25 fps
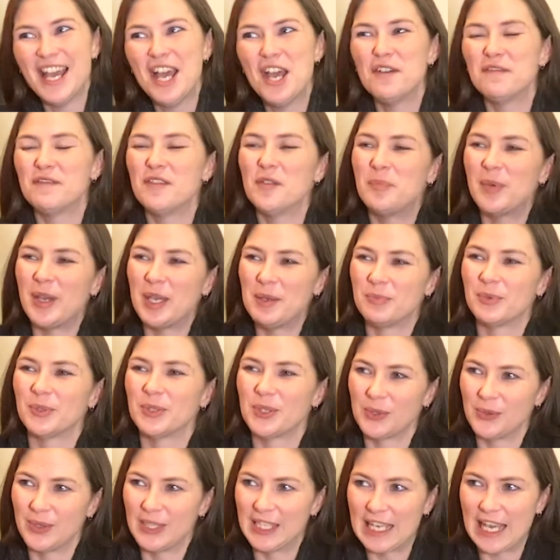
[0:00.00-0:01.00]
for people
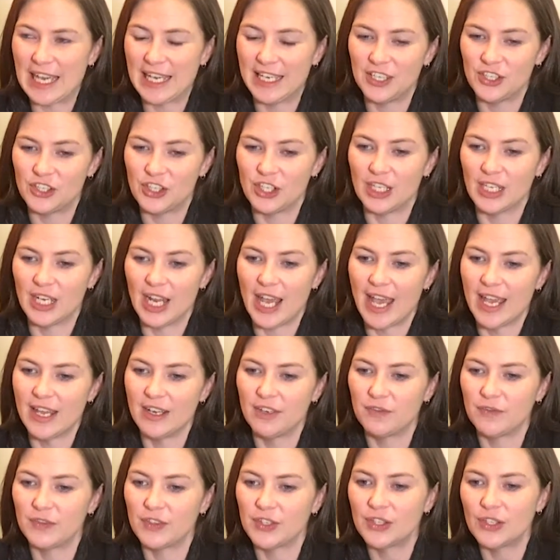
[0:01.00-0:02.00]
to engage in.
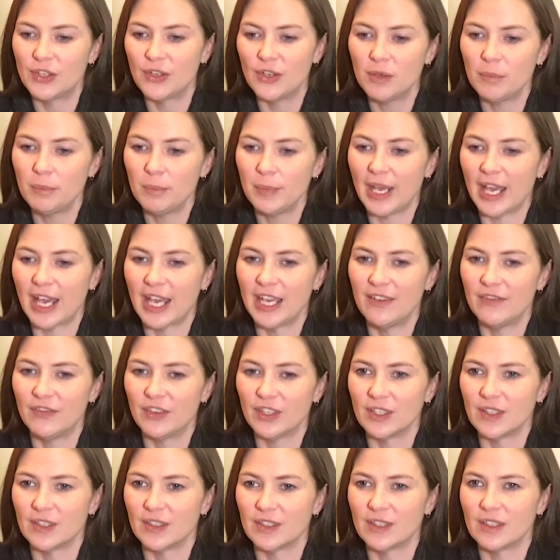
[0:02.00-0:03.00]
And for certain
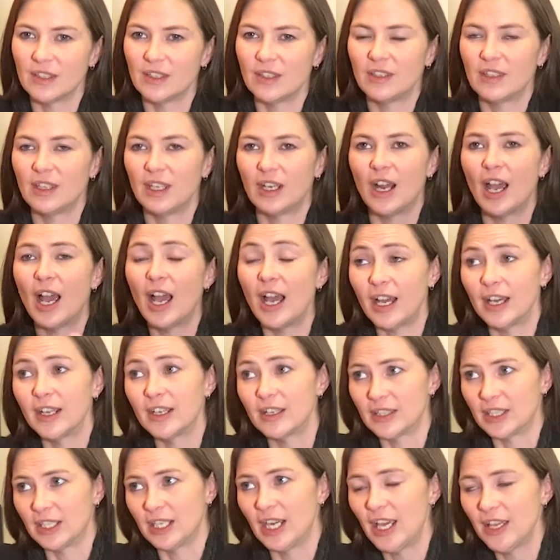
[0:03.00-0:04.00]
behaviours that are
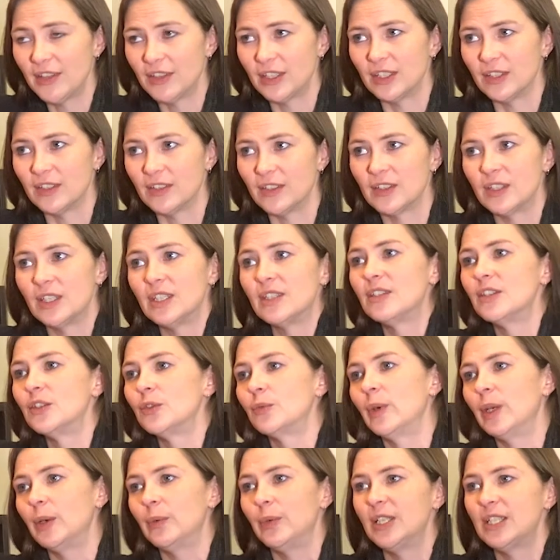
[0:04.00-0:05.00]
harder than others, this is
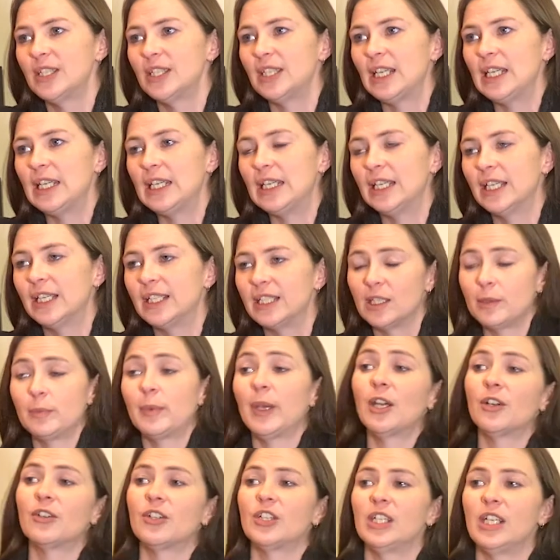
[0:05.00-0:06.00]
where we see a
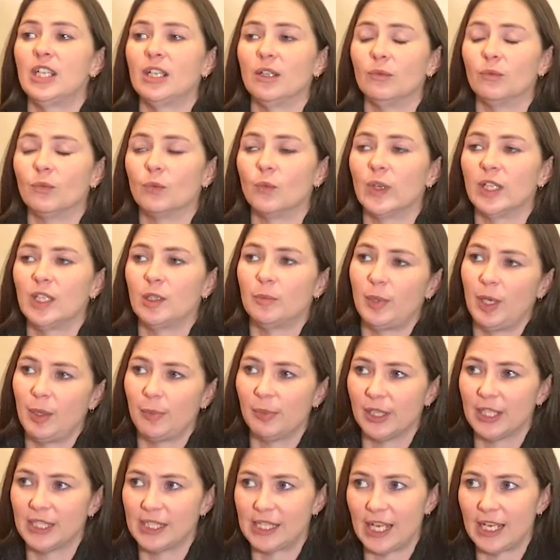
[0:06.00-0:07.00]
disparity in whether
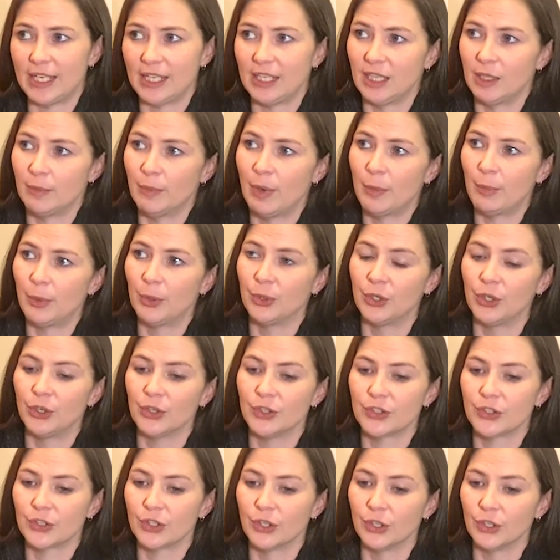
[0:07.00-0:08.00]
people are taking them up or
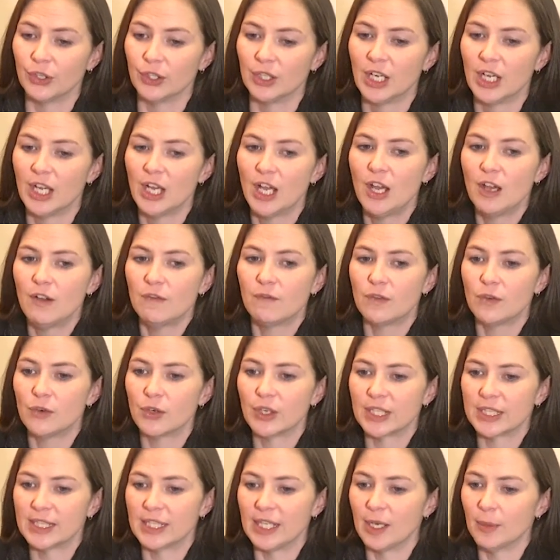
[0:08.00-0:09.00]
not. So, for
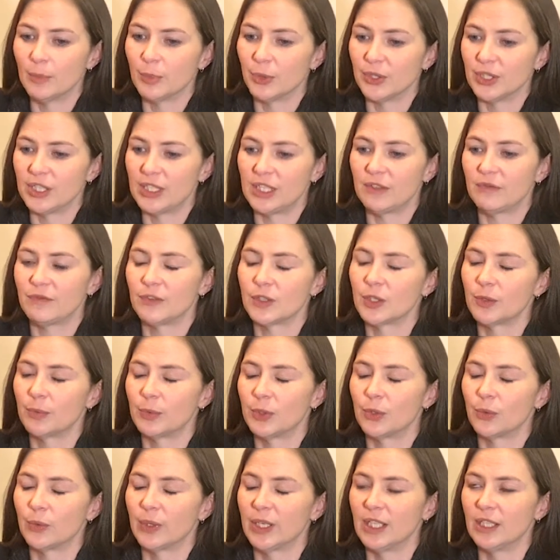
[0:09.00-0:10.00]
example, the difference
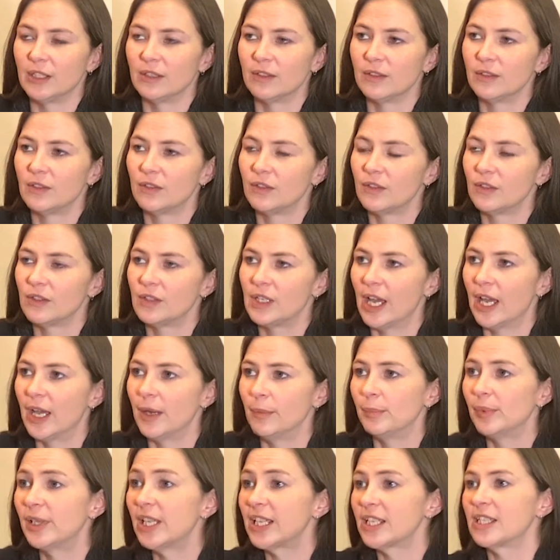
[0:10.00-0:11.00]
between
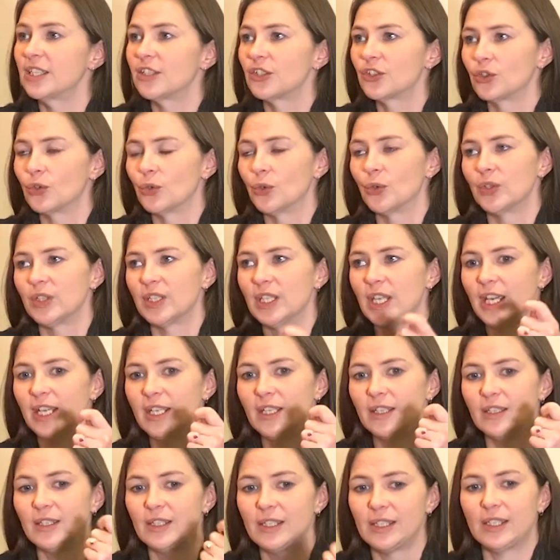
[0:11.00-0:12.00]
plastic straws
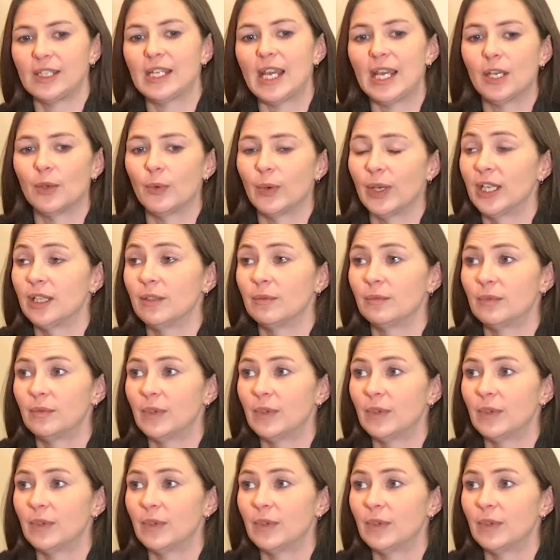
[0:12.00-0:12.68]
and plastic